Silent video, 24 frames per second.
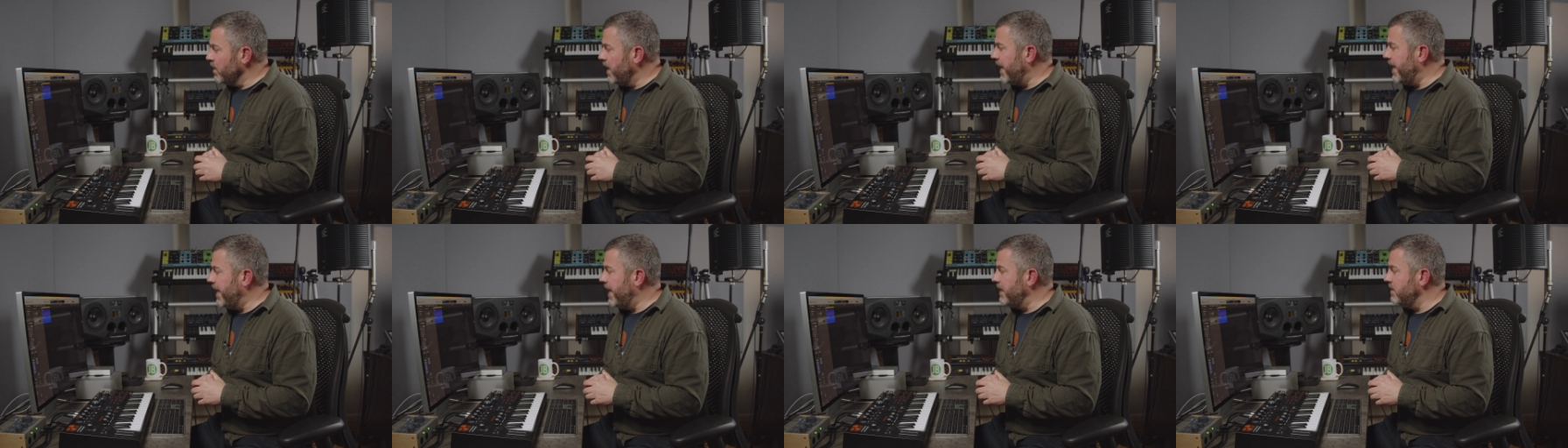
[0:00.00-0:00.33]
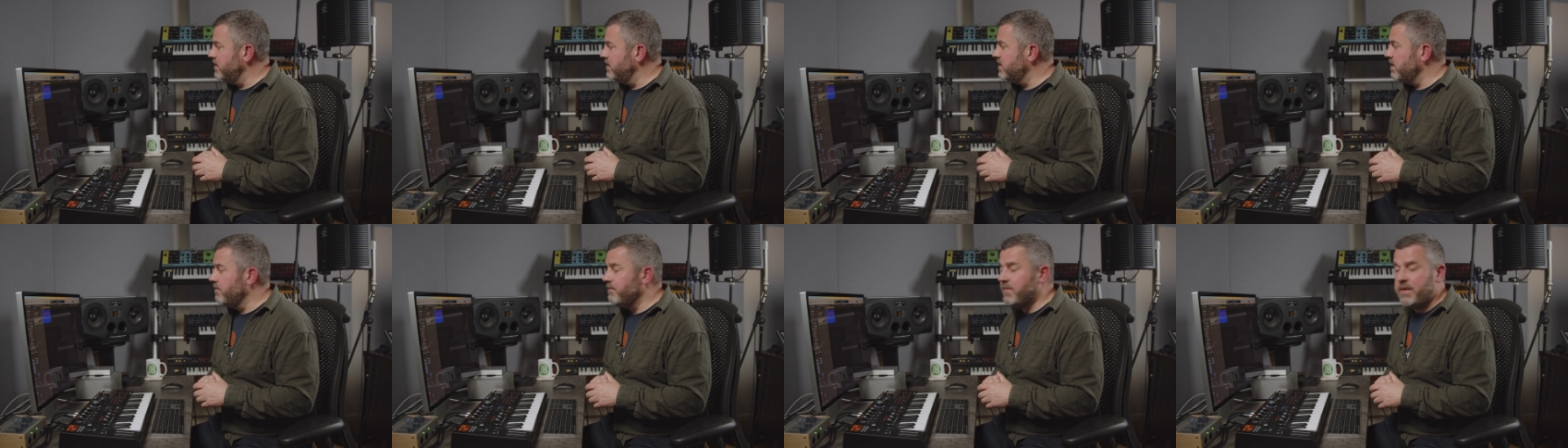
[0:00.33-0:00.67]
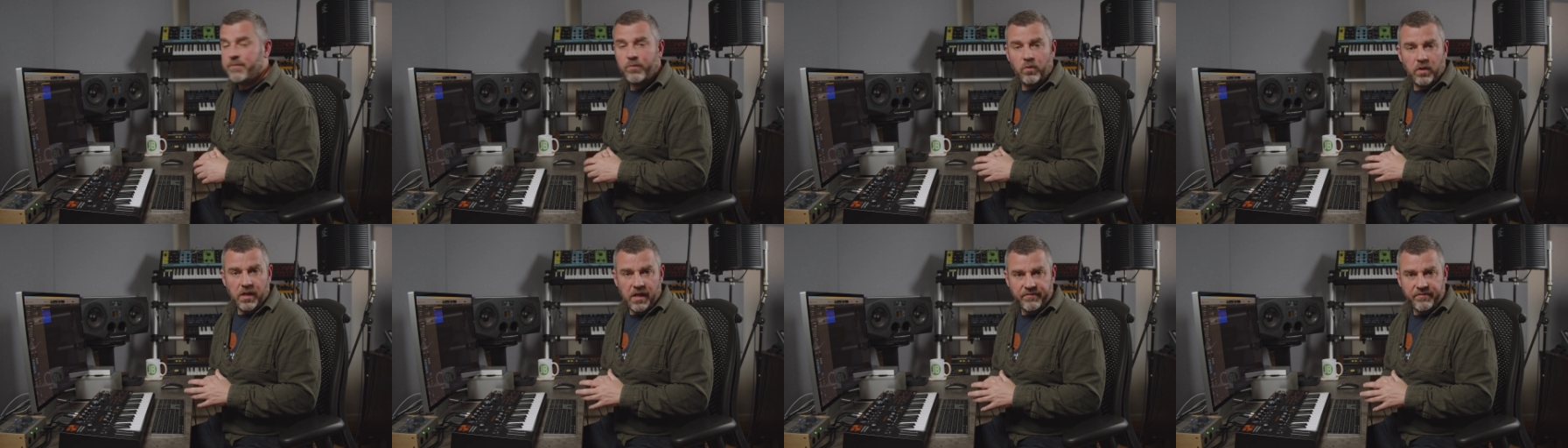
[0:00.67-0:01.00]
And some
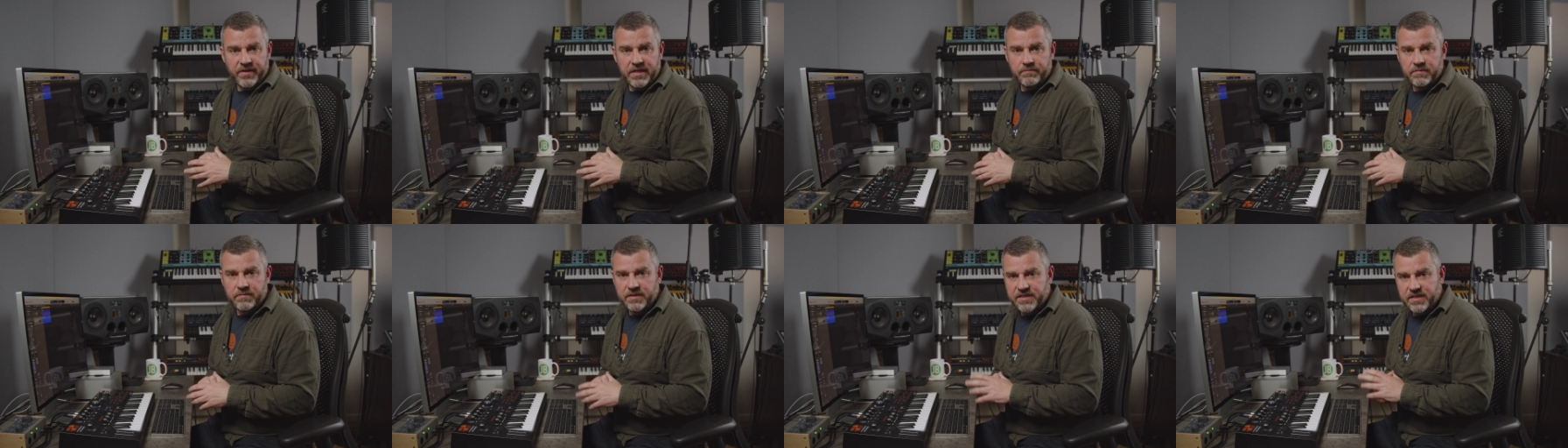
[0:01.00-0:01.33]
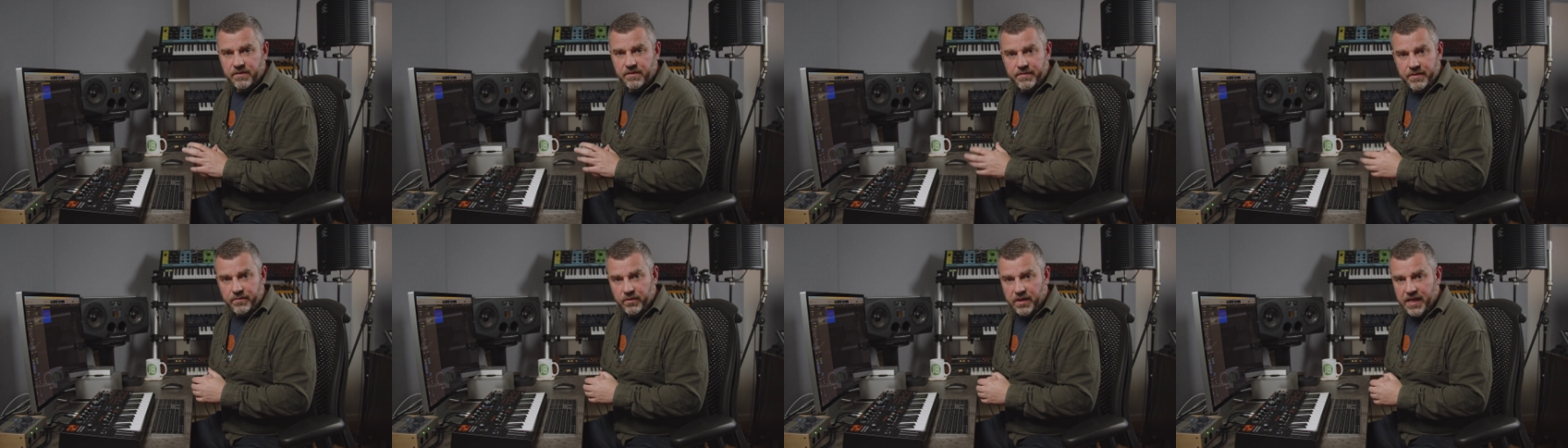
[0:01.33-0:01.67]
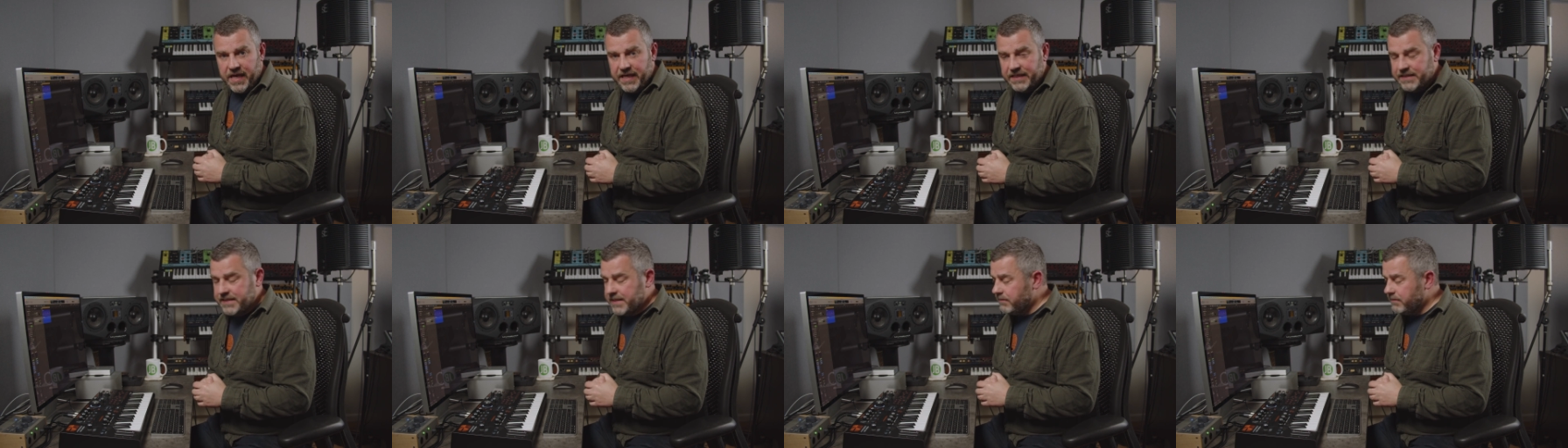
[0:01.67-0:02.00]
people love it and some people
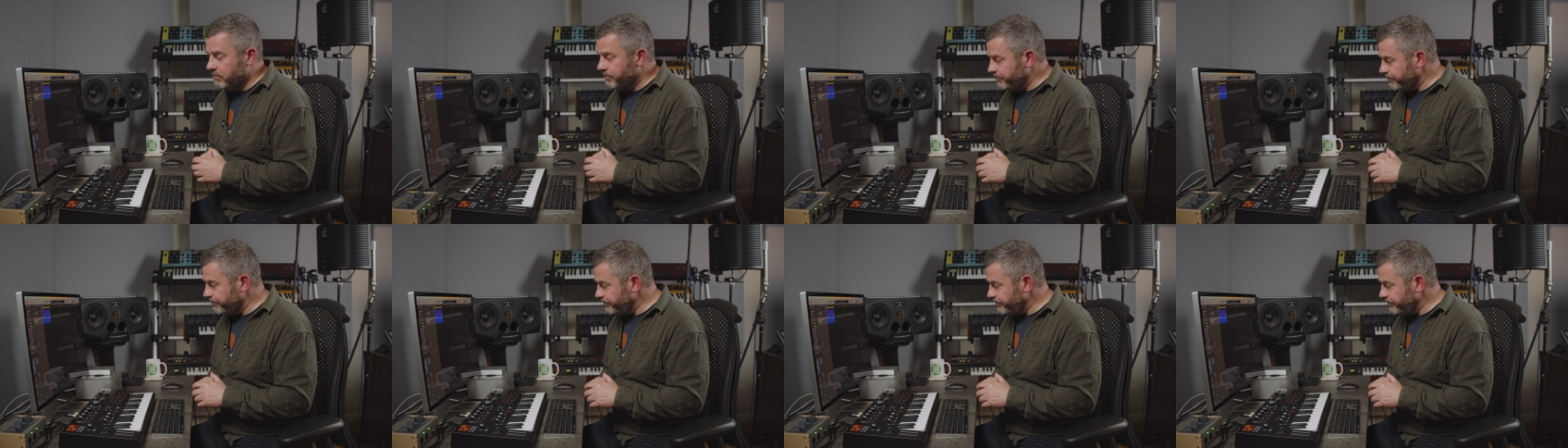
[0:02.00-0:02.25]
hate it.